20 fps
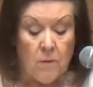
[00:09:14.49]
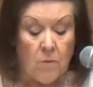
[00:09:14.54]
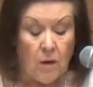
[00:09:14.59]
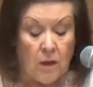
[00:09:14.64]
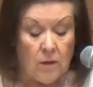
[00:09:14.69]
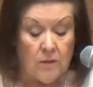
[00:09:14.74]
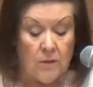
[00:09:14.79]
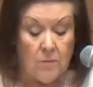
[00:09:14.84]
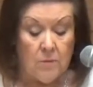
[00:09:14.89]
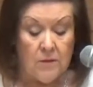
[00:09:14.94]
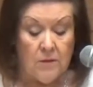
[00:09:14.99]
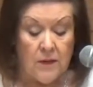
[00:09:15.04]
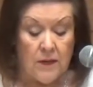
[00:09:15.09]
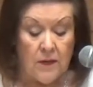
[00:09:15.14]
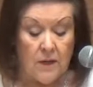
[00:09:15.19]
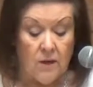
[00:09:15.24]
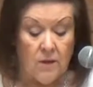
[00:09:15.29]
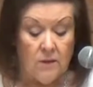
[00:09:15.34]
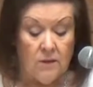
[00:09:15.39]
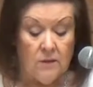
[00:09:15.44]
While they were
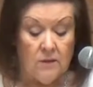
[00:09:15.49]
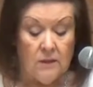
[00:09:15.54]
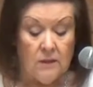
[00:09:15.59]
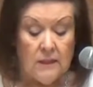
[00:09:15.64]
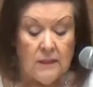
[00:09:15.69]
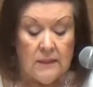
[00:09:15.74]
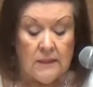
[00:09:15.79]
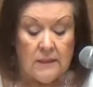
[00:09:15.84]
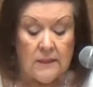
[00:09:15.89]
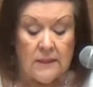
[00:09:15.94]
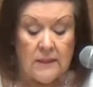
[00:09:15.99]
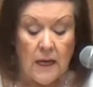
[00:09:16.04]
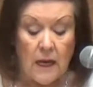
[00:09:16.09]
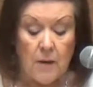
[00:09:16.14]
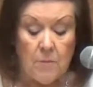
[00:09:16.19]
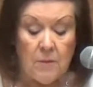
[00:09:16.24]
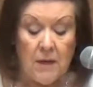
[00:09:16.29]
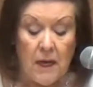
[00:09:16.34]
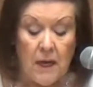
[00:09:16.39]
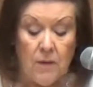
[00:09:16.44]
there, the
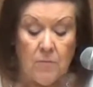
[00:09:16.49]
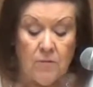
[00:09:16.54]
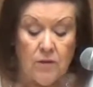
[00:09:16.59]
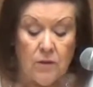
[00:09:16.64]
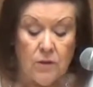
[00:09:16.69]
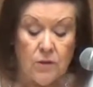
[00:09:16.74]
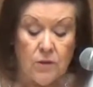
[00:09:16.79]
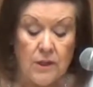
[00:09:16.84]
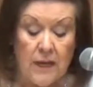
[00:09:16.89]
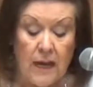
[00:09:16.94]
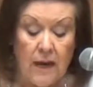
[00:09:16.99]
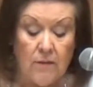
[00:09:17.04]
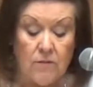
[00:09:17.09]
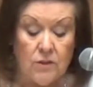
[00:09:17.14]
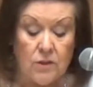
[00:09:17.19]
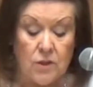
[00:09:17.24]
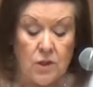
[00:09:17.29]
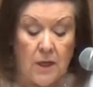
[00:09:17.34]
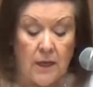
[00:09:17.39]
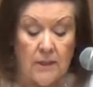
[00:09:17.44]
time came for her to have
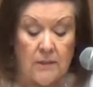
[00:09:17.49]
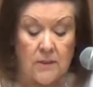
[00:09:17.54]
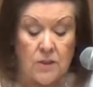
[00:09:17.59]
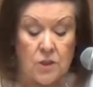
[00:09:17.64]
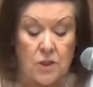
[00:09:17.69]
her child,